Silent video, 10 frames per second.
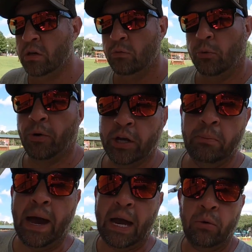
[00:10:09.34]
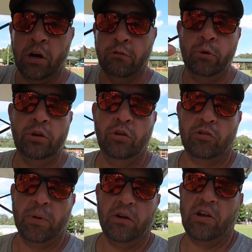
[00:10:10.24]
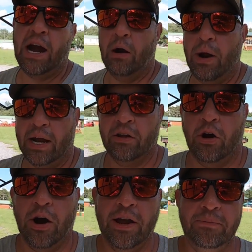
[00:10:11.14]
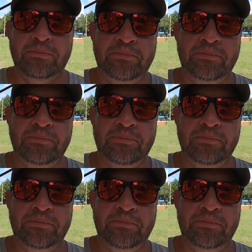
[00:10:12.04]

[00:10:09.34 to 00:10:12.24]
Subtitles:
We'll bring you back whenever we do the spare tire rack though, all right?